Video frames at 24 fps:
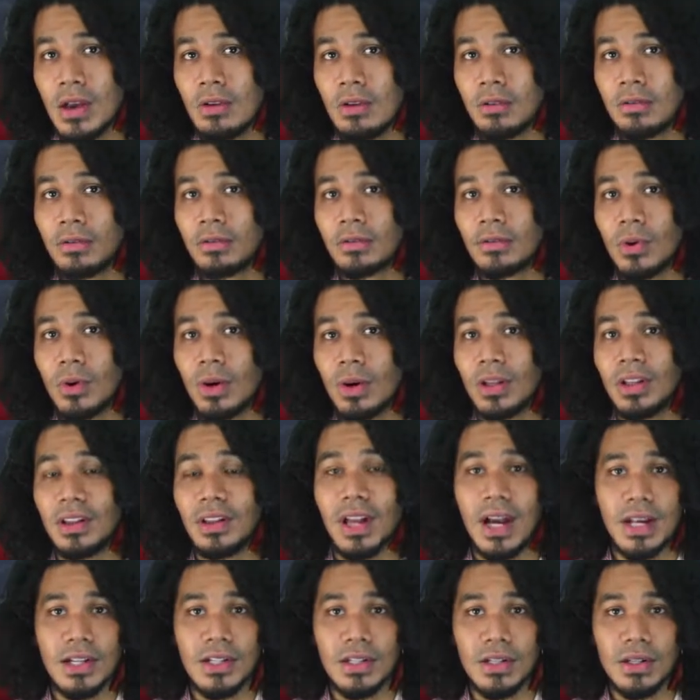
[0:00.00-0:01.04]
for
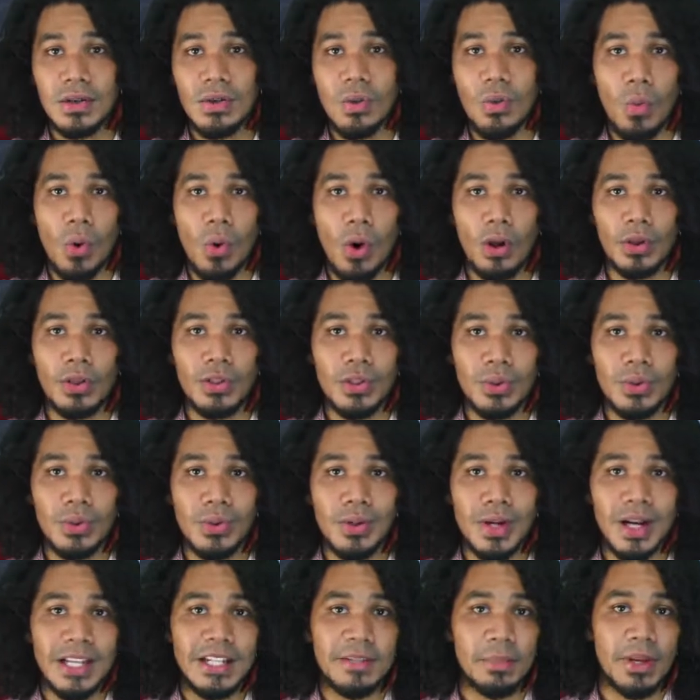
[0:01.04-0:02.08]
Liza, 1, 2,
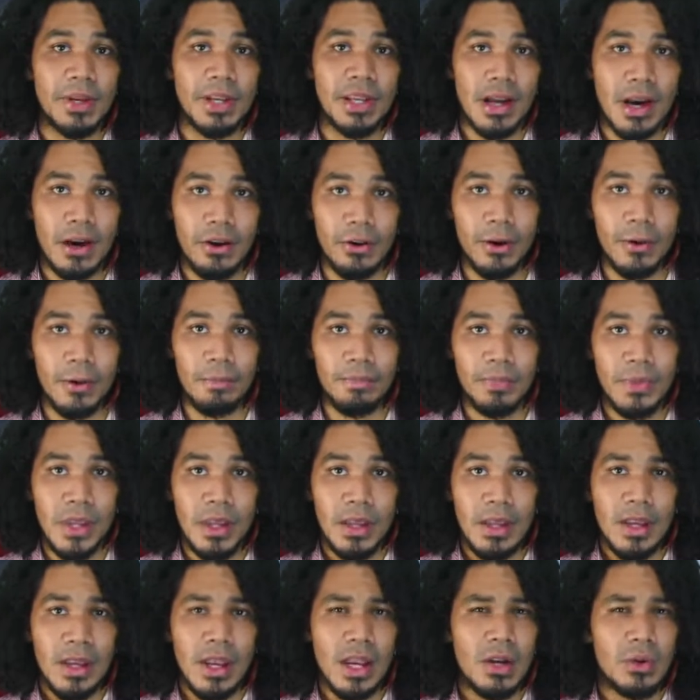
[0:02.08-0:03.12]
and Payara,
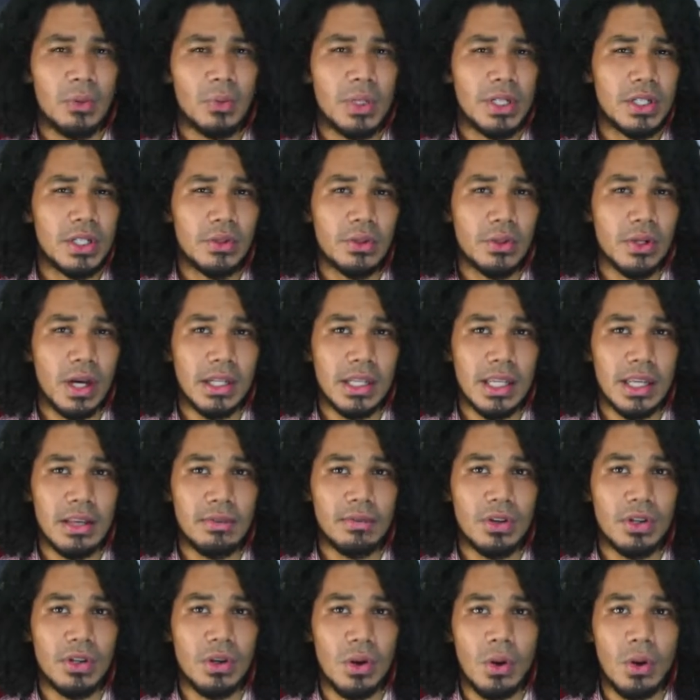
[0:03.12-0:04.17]
and we do not
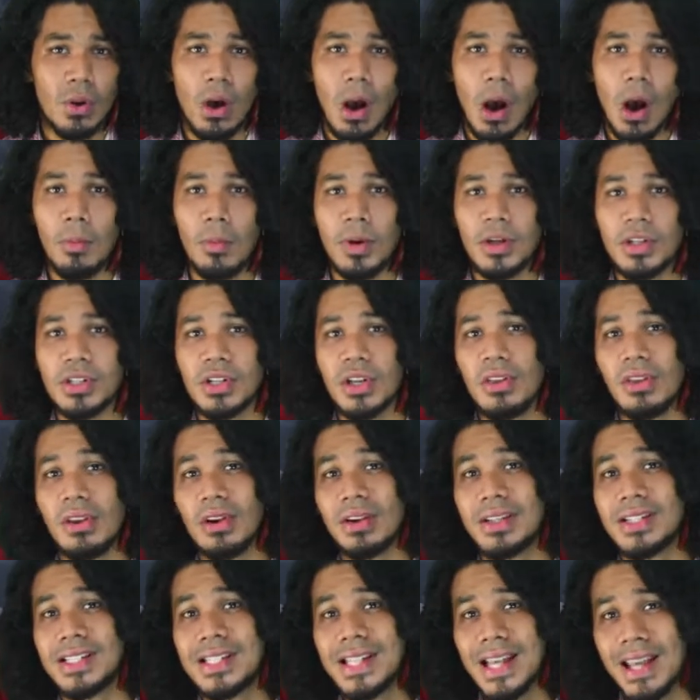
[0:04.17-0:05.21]
even know how much they are
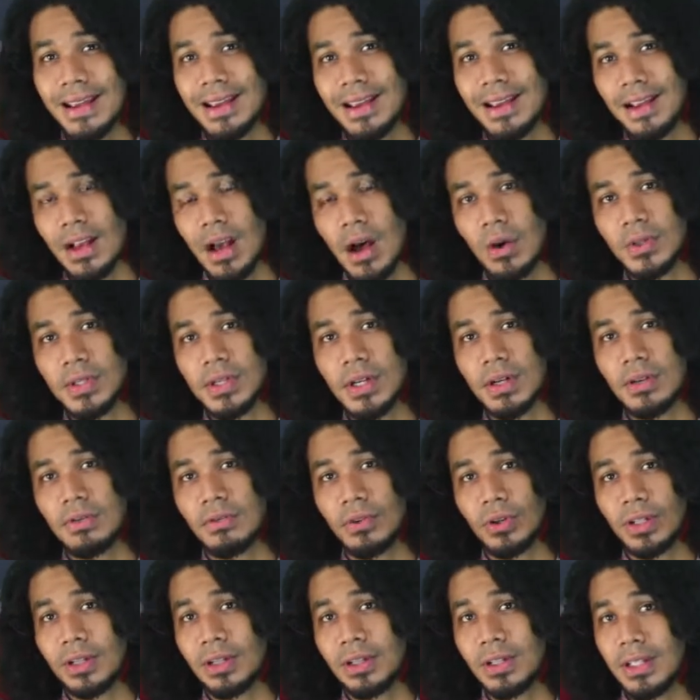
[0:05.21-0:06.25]
taking out for
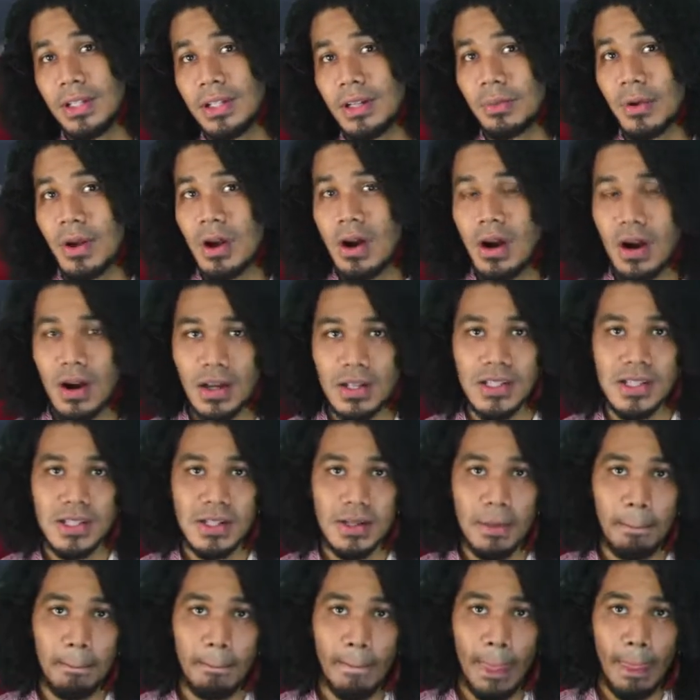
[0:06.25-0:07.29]
cleanup cost.
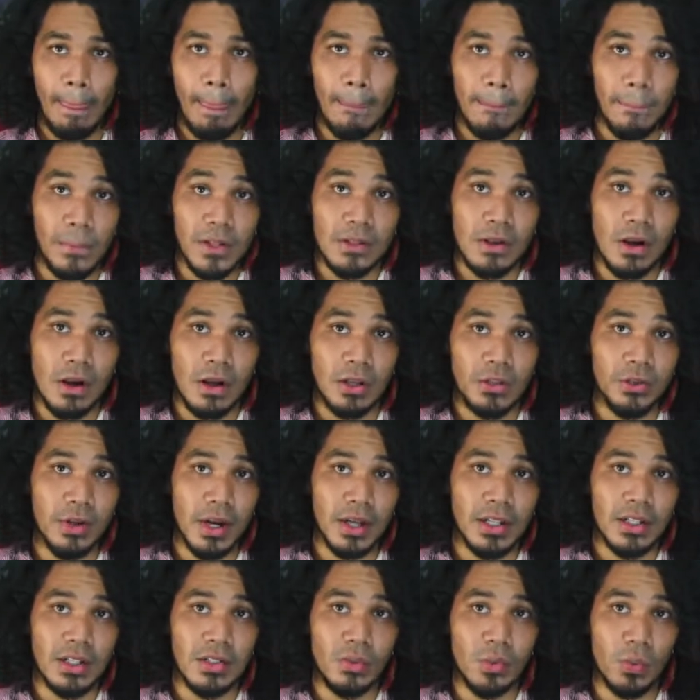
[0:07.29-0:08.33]
This
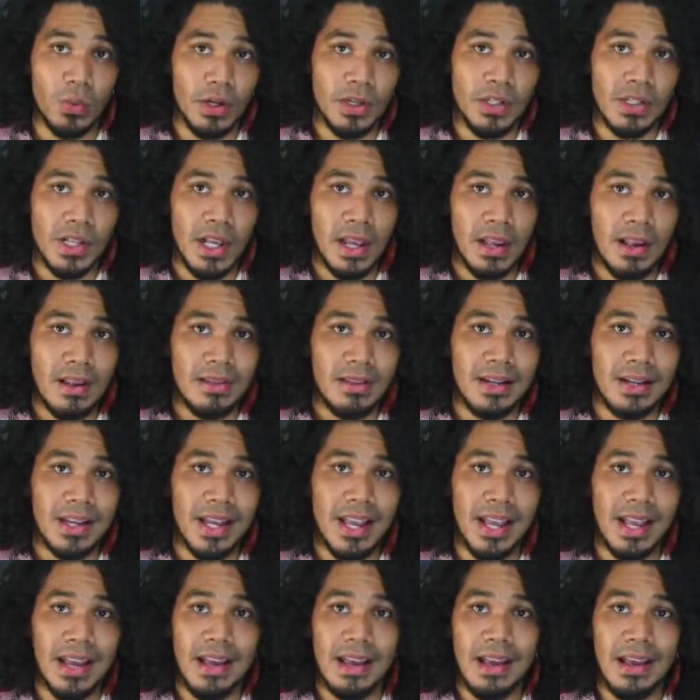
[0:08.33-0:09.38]
contract is worse than
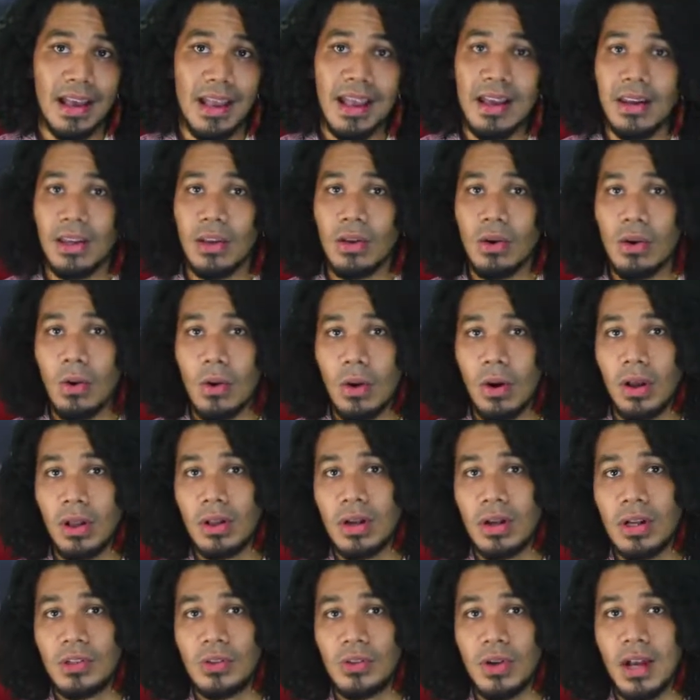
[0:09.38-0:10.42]
any oil
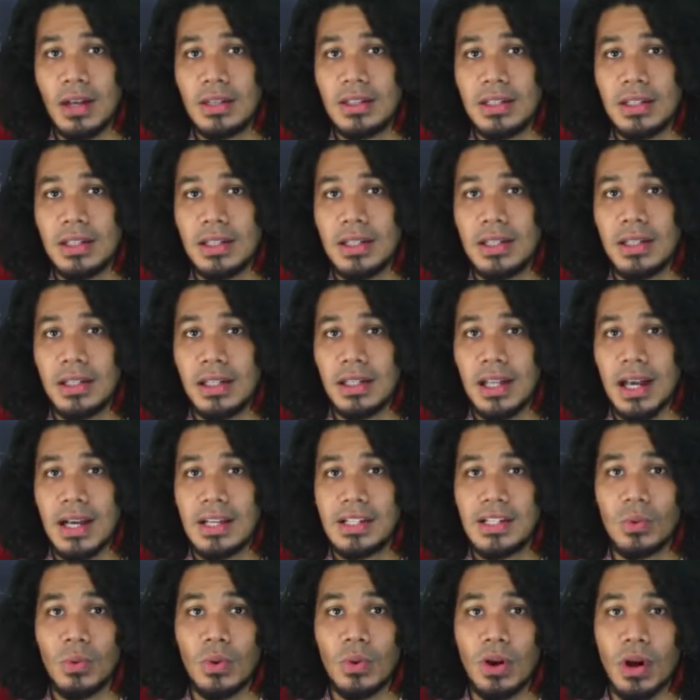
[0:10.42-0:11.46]
contract in the
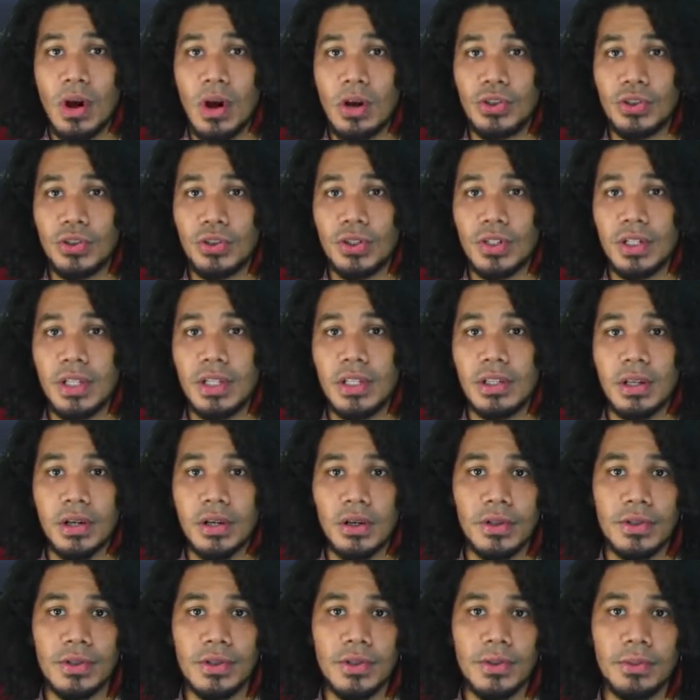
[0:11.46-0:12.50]
last 100
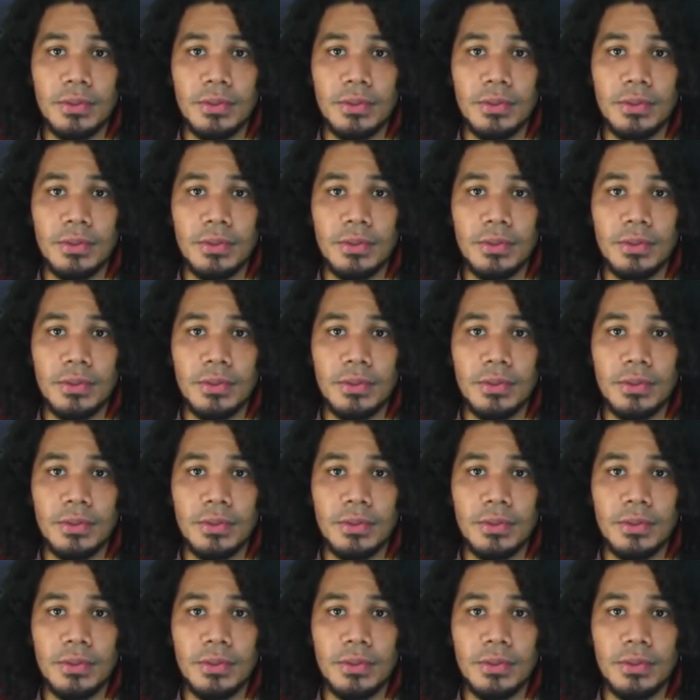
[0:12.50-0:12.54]
years.